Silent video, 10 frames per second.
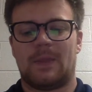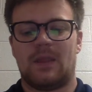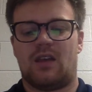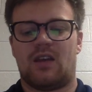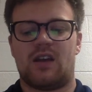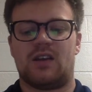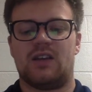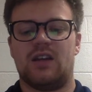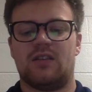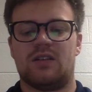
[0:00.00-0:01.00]
And kind of
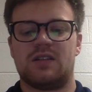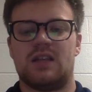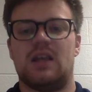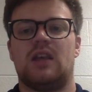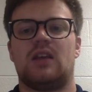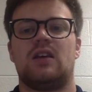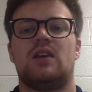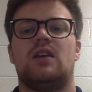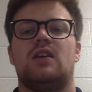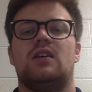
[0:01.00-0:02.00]
getting their take,
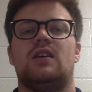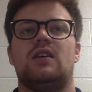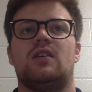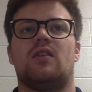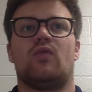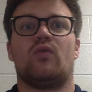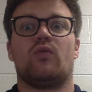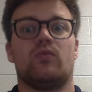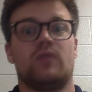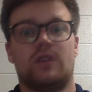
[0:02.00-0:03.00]
getting a
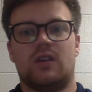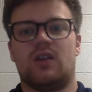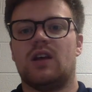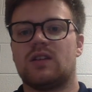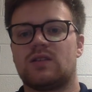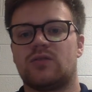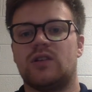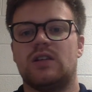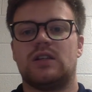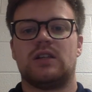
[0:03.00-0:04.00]
really good
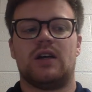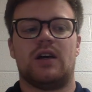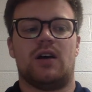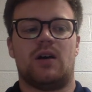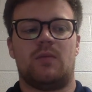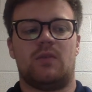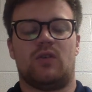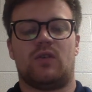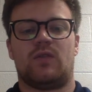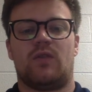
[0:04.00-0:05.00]
history,
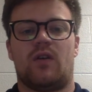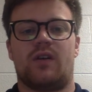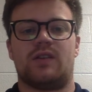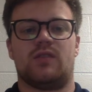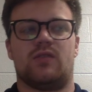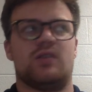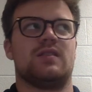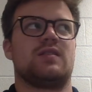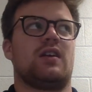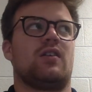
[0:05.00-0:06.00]
as far as, is
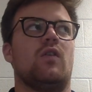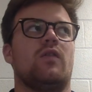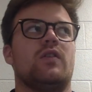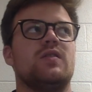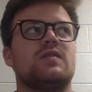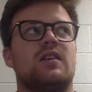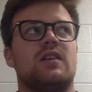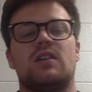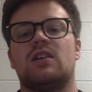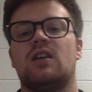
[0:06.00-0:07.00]
this like an overuse
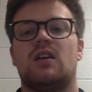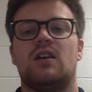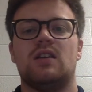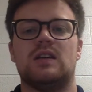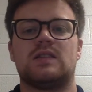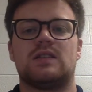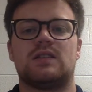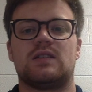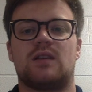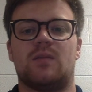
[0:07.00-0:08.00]
thing? Is
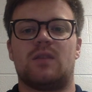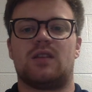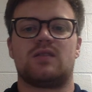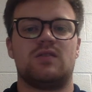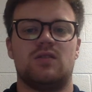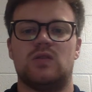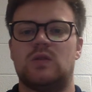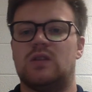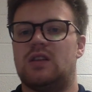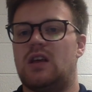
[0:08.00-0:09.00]
this something that's
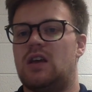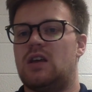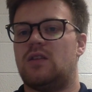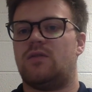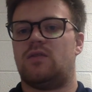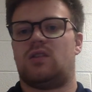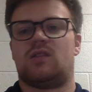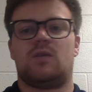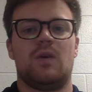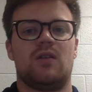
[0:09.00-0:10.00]
new? Did they feel like
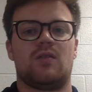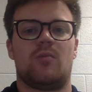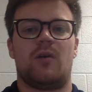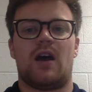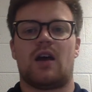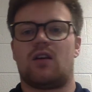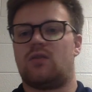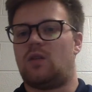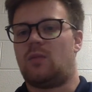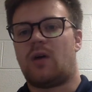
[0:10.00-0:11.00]
a tweak in their back?
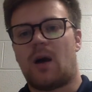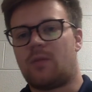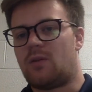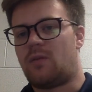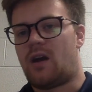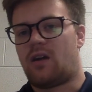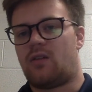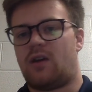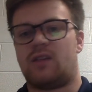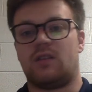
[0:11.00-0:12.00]
Do they pop their back a
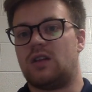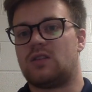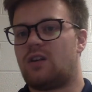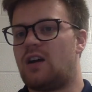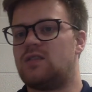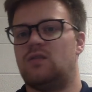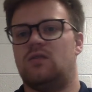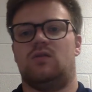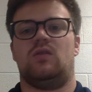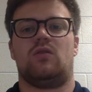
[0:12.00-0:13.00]
lot? Do they try
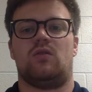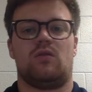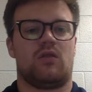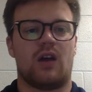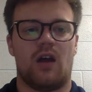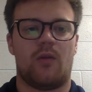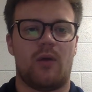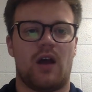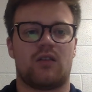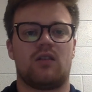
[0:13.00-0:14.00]
to? Do they go to a
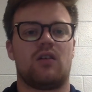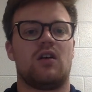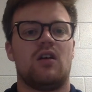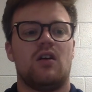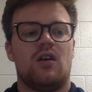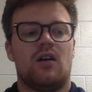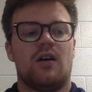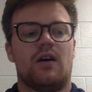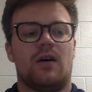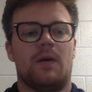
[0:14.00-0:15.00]
chiropractor?
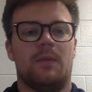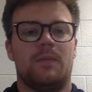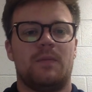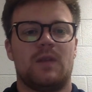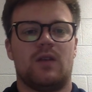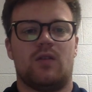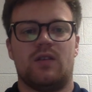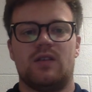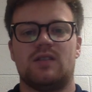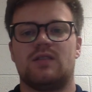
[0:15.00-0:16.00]

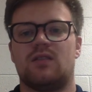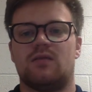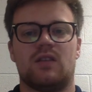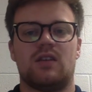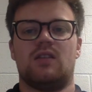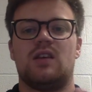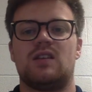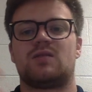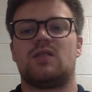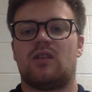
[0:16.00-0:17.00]
The
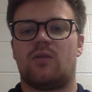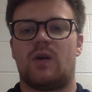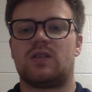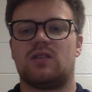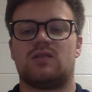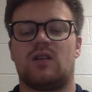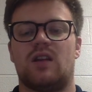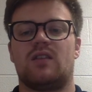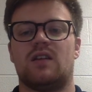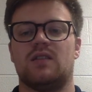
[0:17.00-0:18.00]
history, the question side
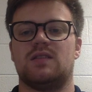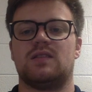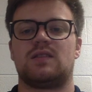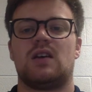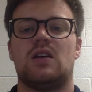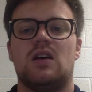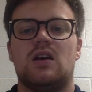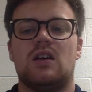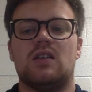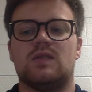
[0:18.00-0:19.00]
of things
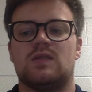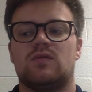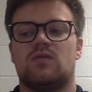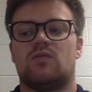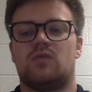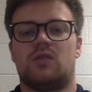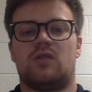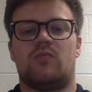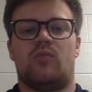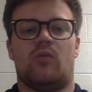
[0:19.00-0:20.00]
is really
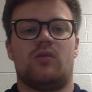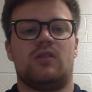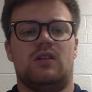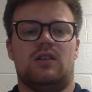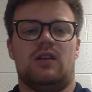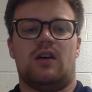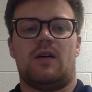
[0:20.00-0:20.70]
important in